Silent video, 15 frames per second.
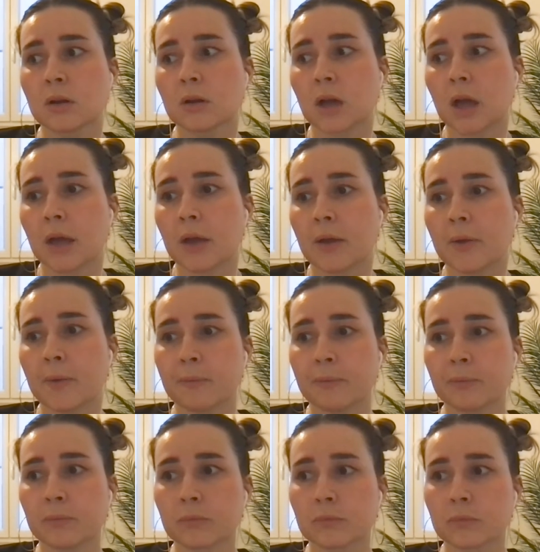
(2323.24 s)
um,
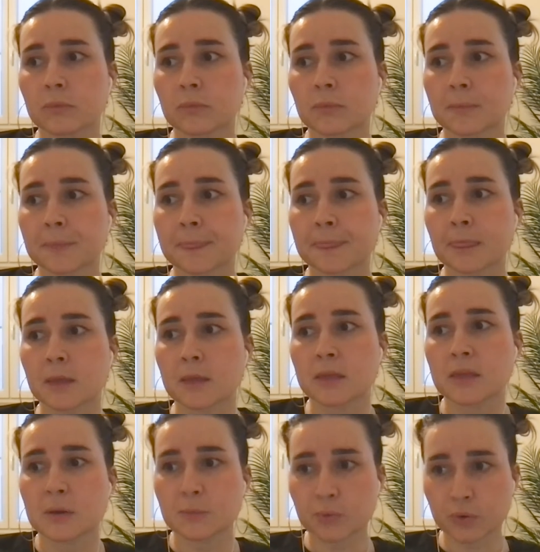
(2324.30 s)
the
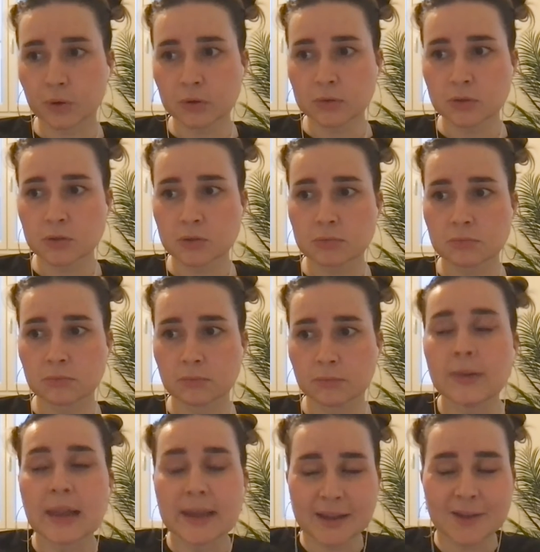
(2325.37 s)
approach.
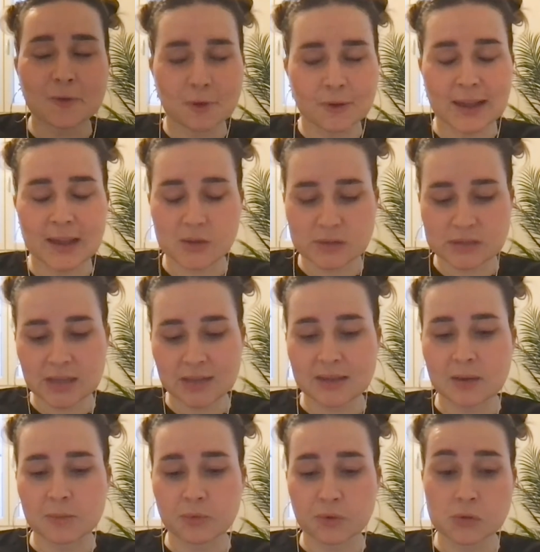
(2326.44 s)
Like you said, the
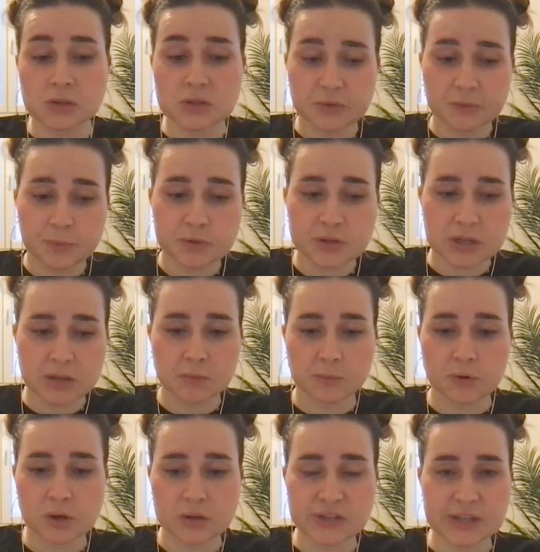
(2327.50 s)
approach of pushing the
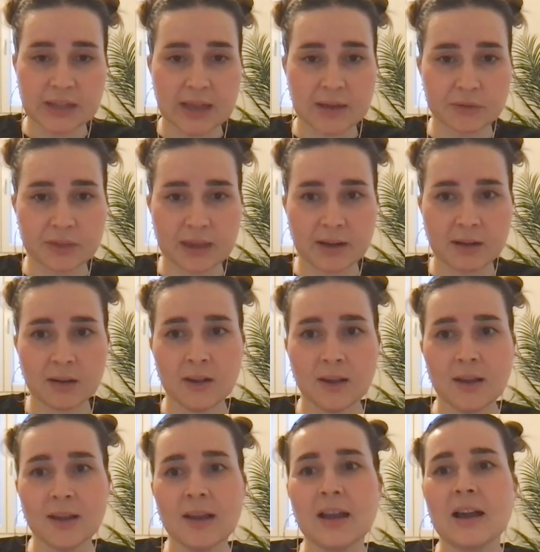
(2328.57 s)
project out there.
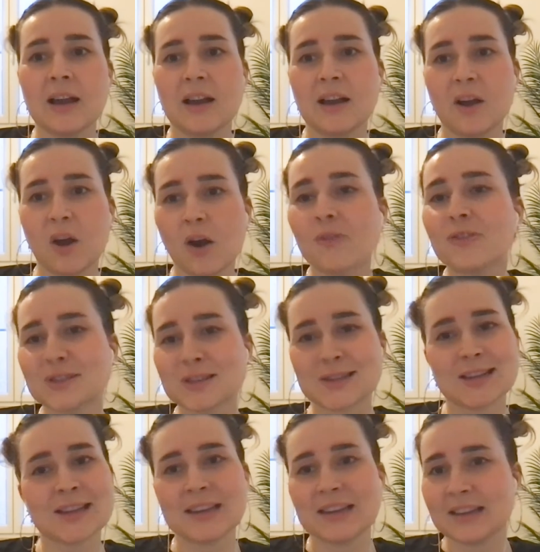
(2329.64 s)

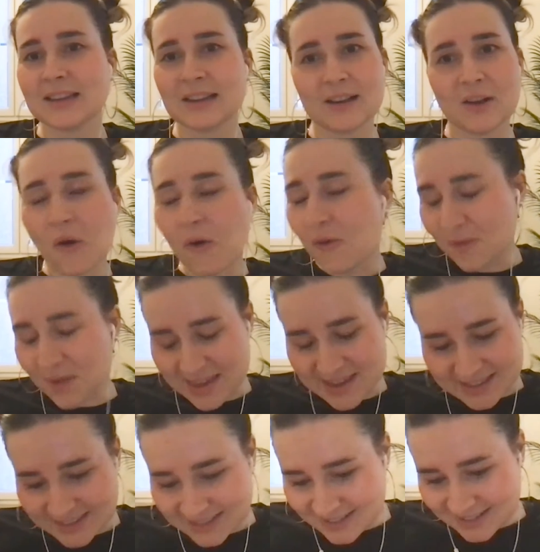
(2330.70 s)
Obviously,
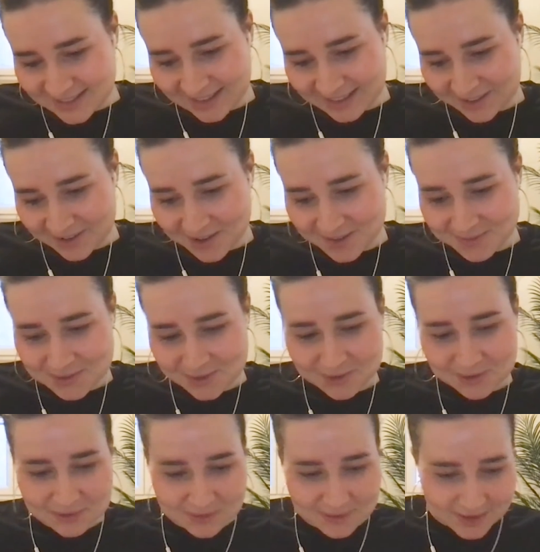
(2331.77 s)
always in
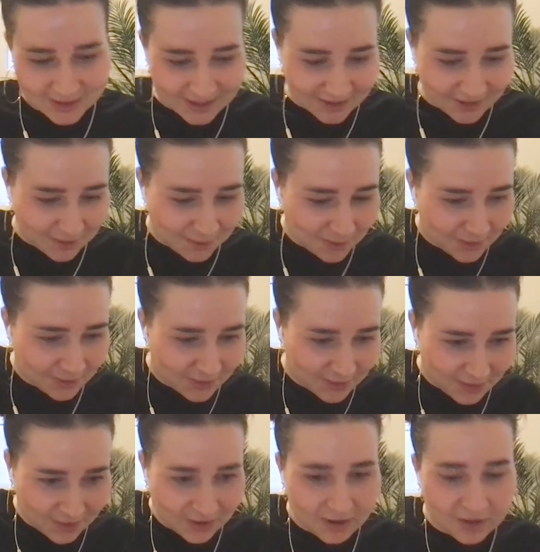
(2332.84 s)
crypto,
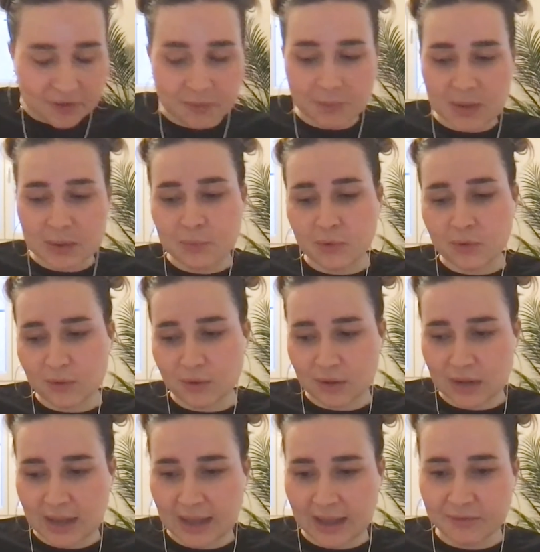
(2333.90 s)
a lot of people
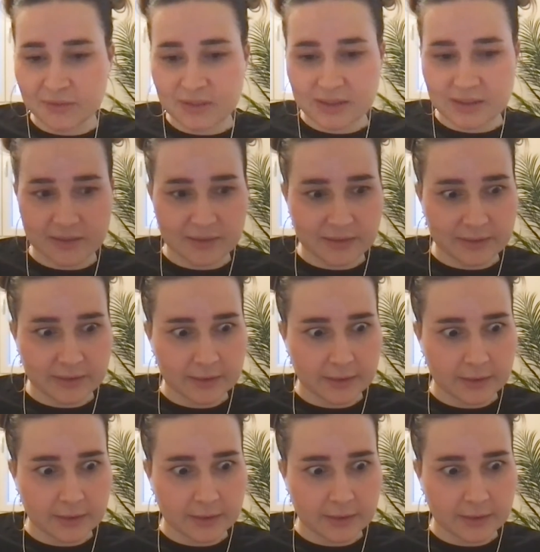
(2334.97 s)
have this